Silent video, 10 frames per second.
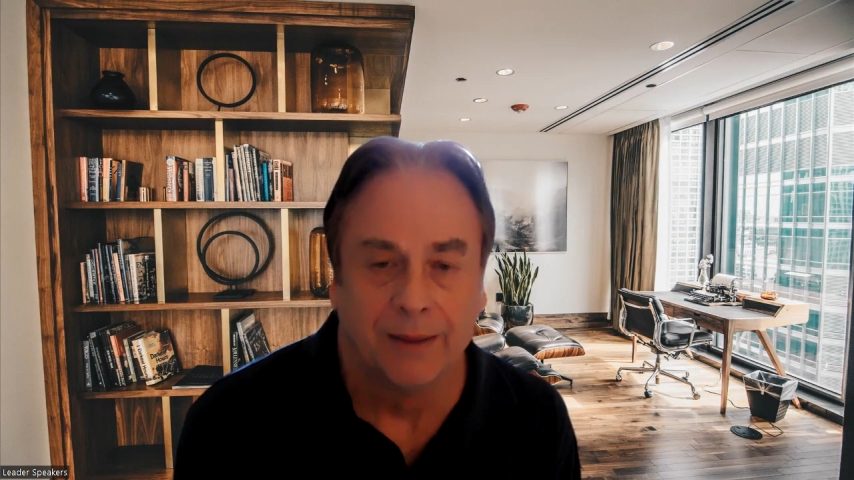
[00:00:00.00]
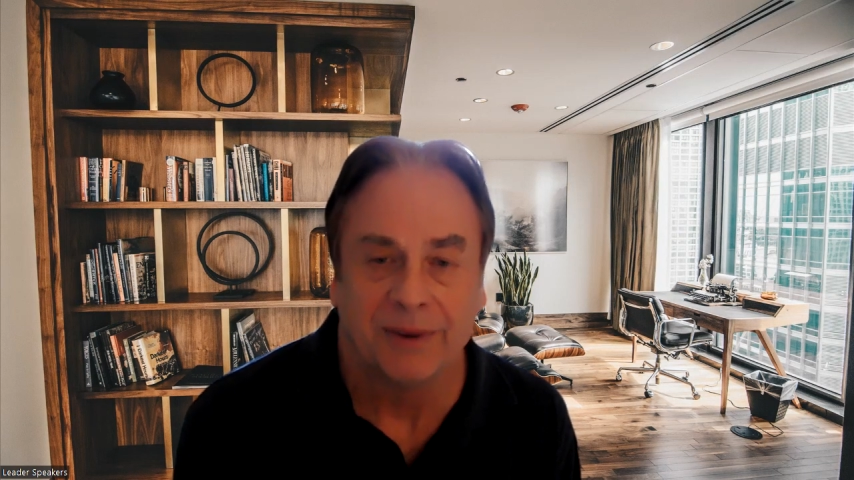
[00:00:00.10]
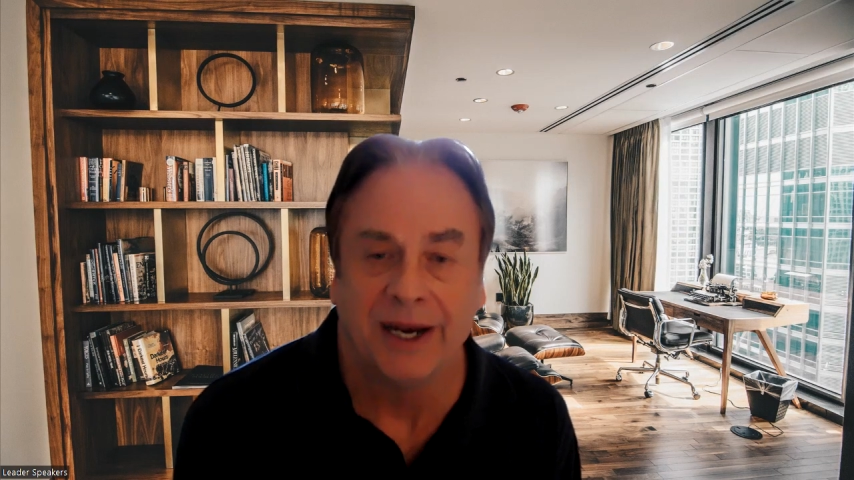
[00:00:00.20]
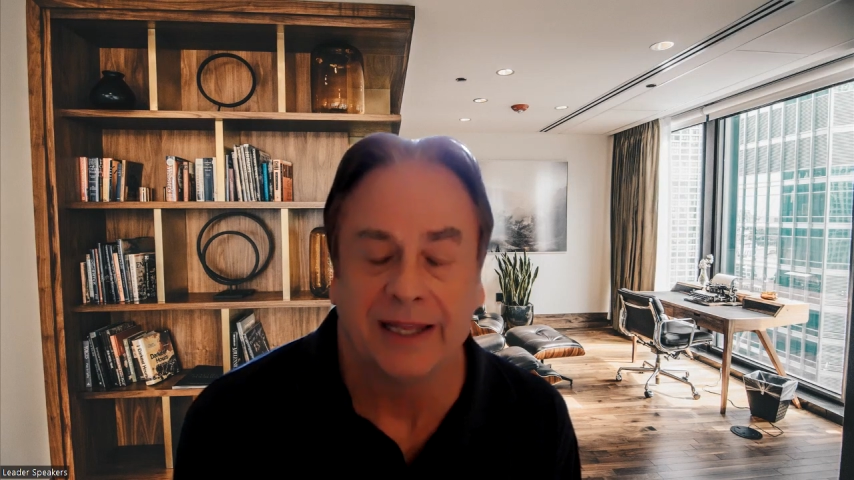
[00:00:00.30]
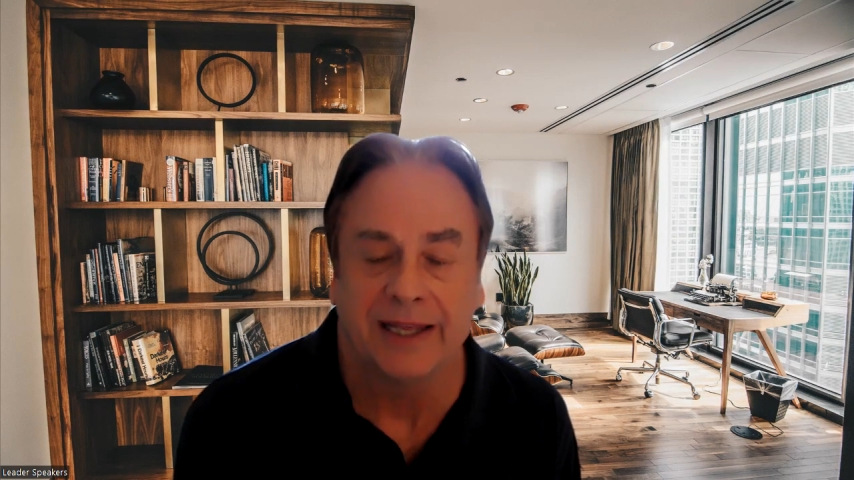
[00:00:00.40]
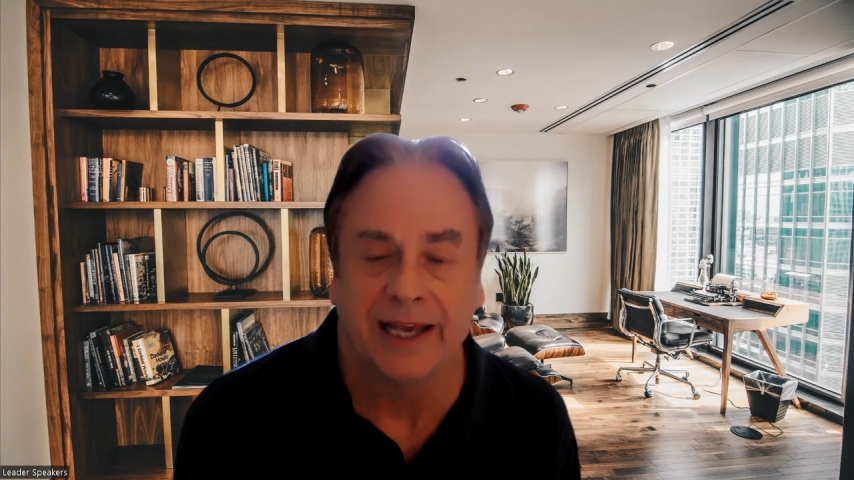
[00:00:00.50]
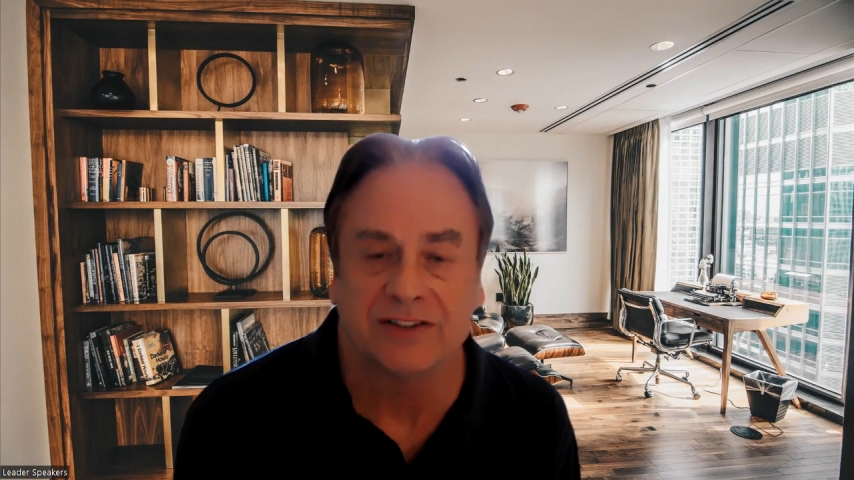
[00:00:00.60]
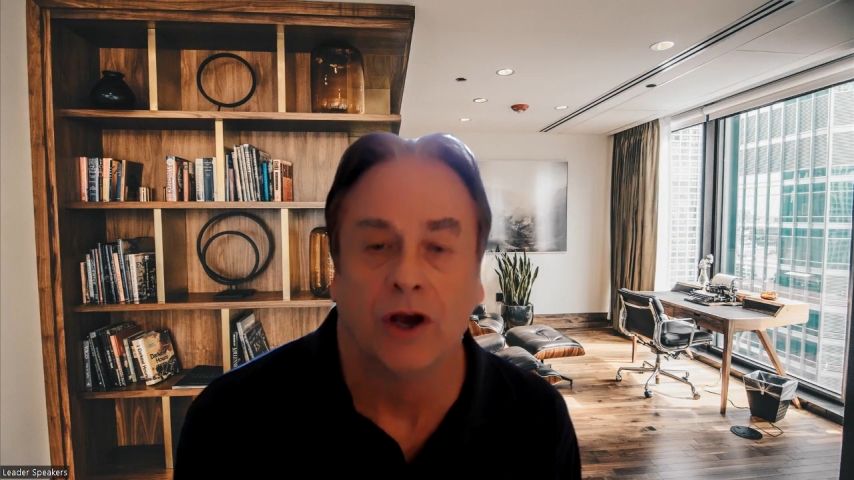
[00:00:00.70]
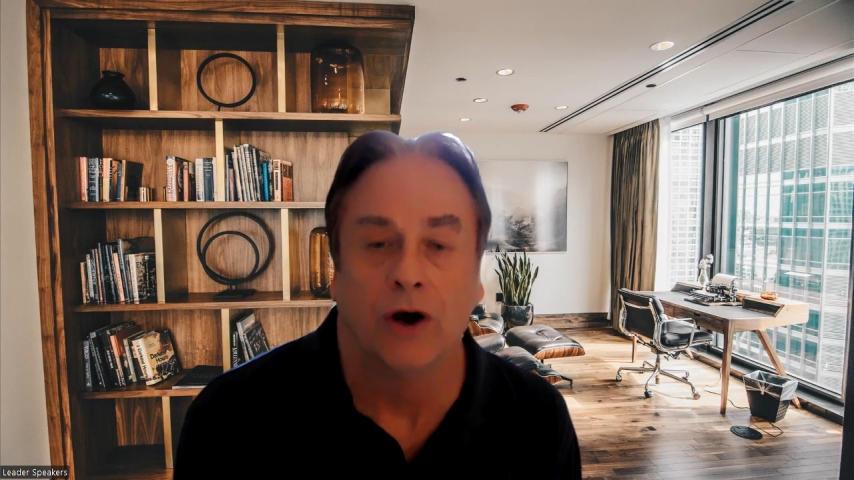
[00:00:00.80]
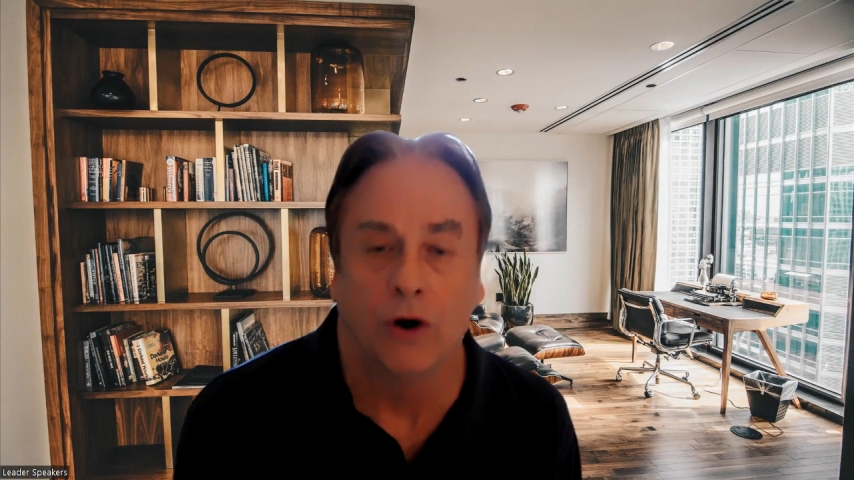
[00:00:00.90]
But in any
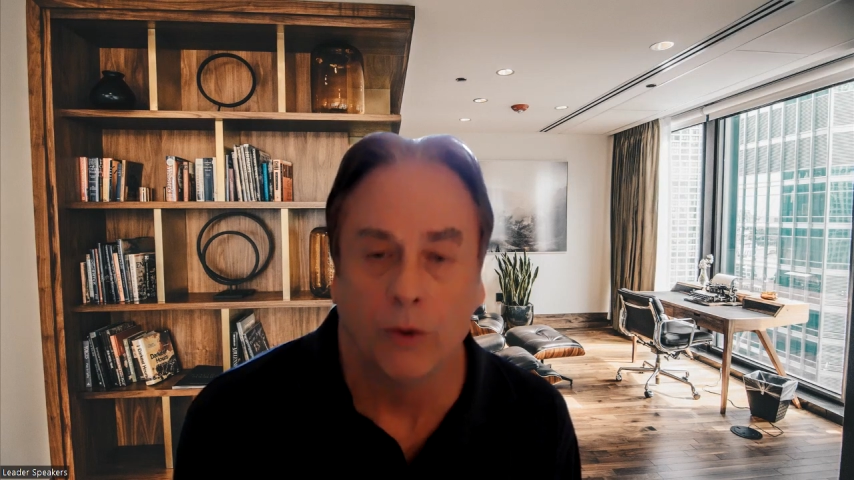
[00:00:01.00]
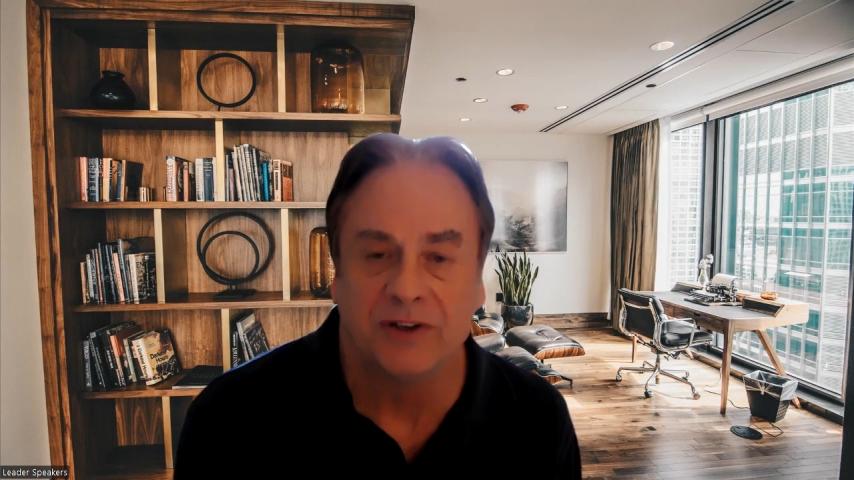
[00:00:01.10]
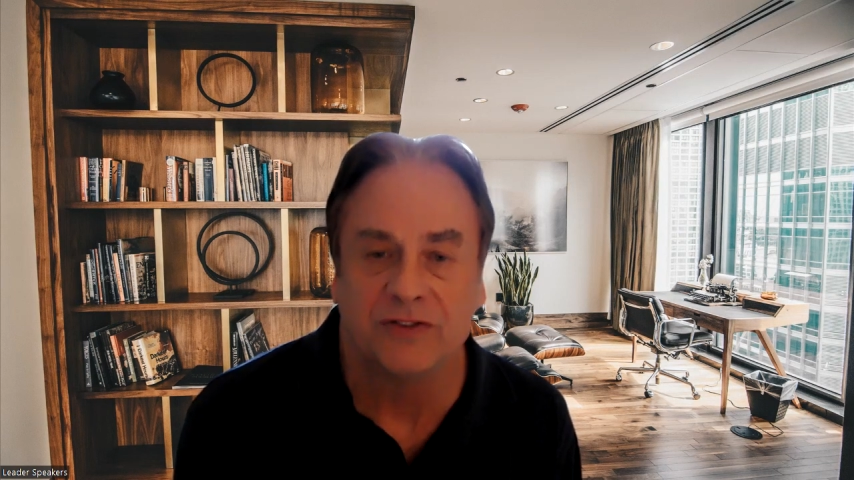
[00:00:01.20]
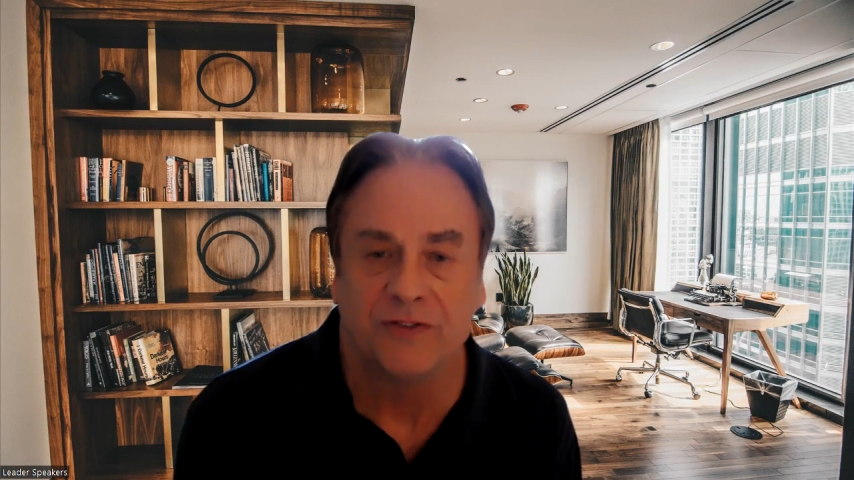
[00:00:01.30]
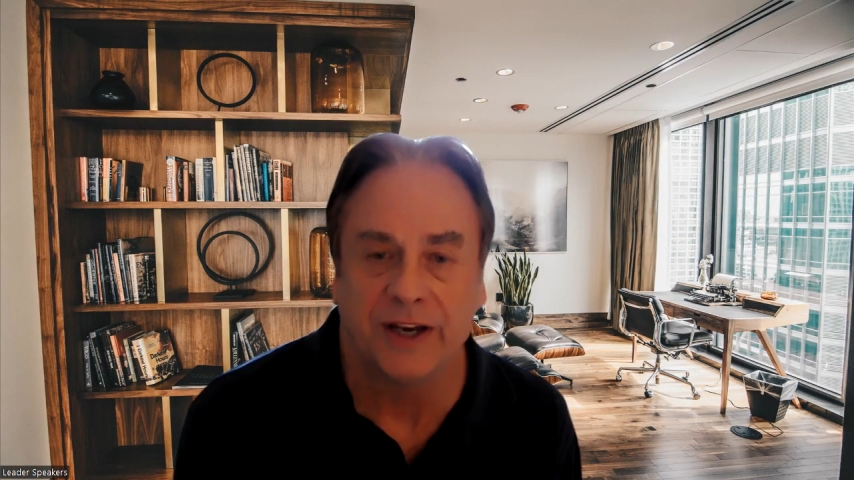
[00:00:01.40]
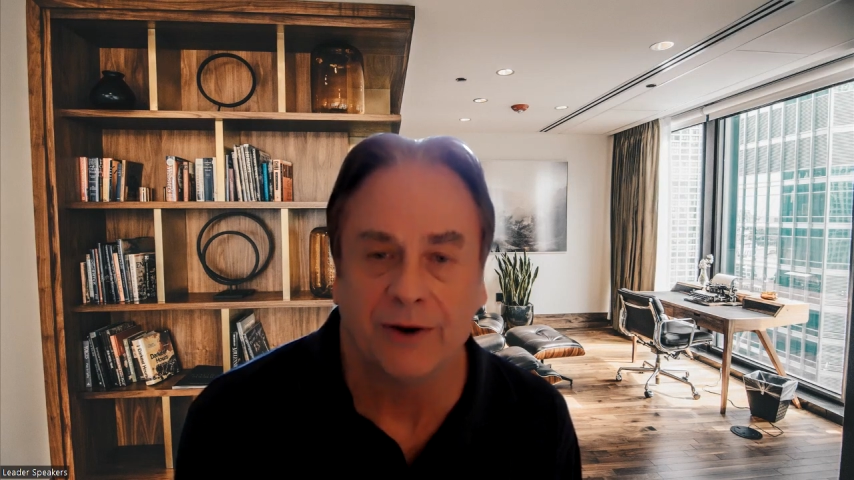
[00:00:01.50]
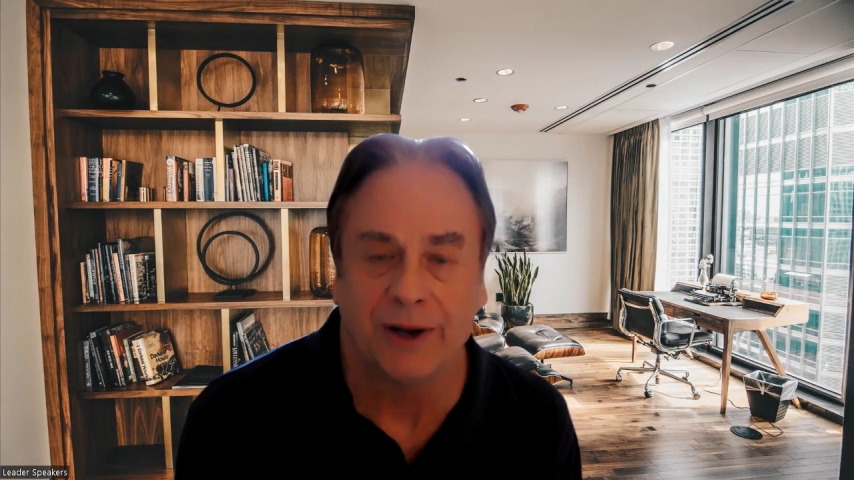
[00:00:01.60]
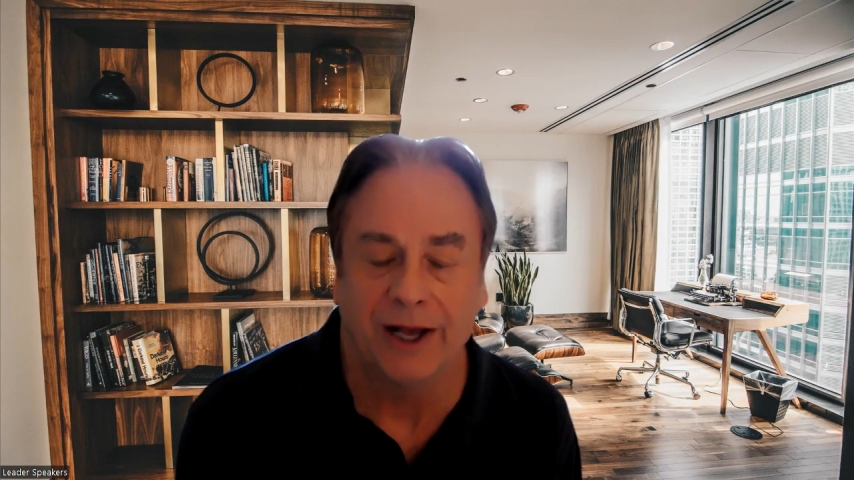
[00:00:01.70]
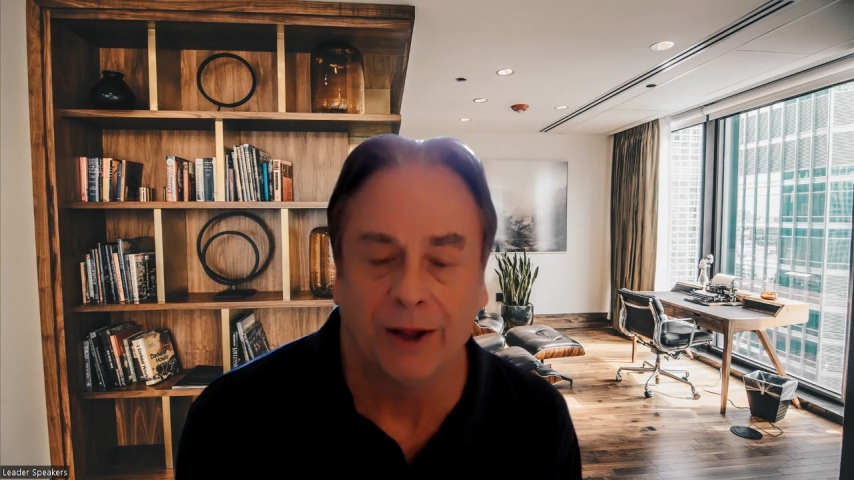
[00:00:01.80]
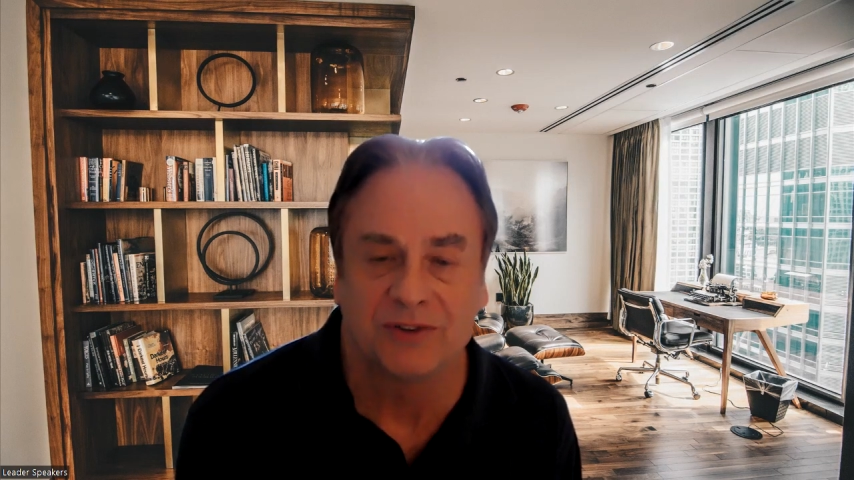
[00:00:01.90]
case, hope this video
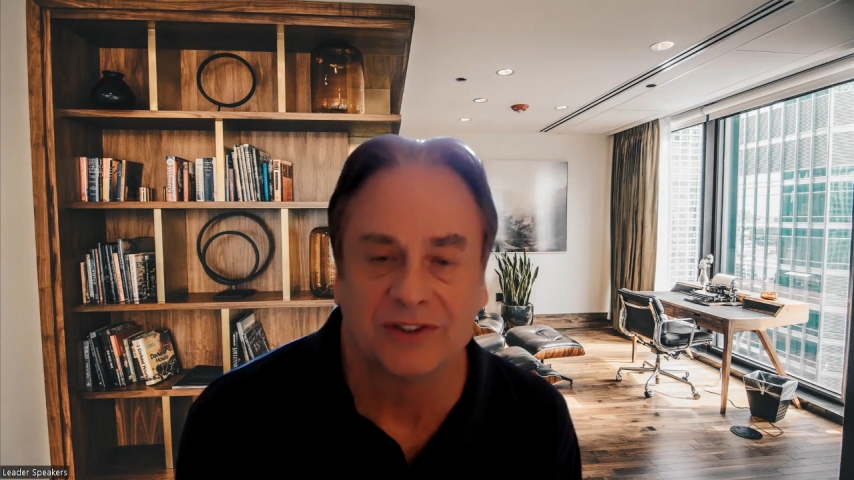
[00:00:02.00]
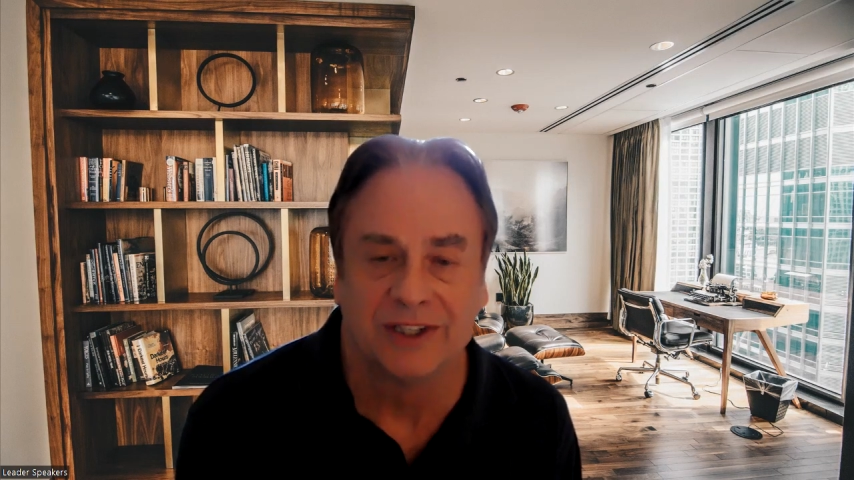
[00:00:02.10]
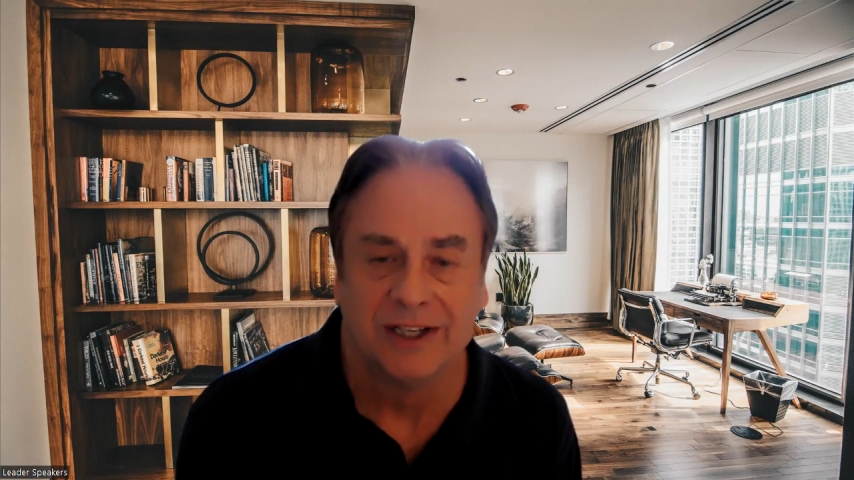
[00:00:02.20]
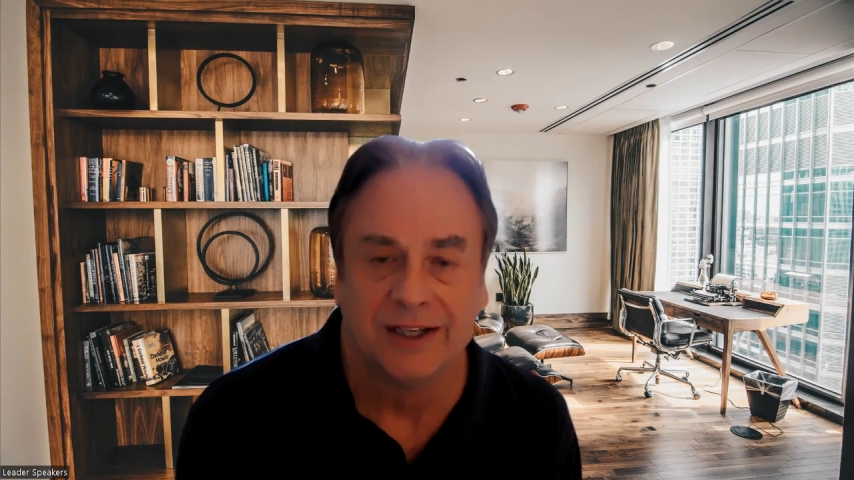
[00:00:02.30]
helps,